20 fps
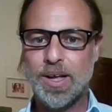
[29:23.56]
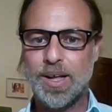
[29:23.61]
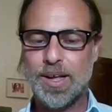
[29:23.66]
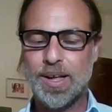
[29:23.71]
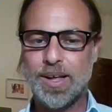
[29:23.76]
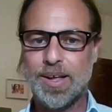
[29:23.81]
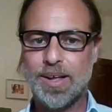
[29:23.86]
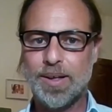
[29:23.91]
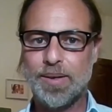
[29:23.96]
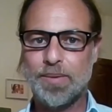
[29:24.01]

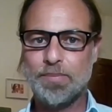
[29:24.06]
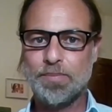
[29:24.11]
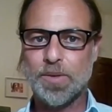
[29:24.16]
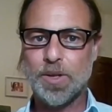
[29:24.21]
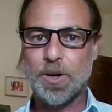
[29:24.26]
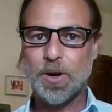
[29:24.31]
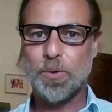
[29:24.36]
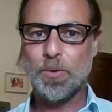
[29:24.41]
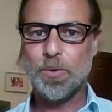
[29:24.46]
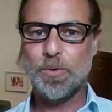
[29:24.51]

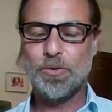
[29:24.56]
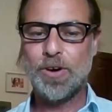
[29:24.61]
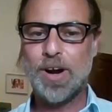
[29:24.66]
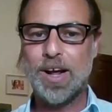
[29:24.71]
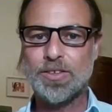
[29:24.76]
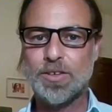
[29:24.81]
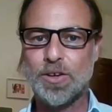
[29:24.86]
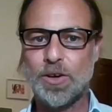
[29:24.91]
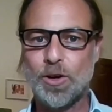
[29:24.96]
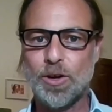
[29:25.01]

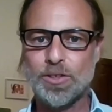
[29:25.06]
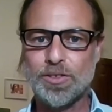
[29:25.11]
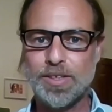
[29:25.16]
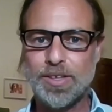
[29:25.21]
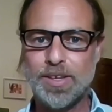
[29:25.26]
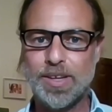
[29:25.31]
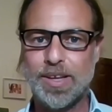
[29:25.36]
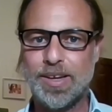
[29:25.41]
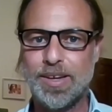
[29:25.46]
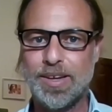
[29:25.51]
write a lot
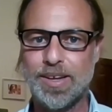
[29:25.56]
in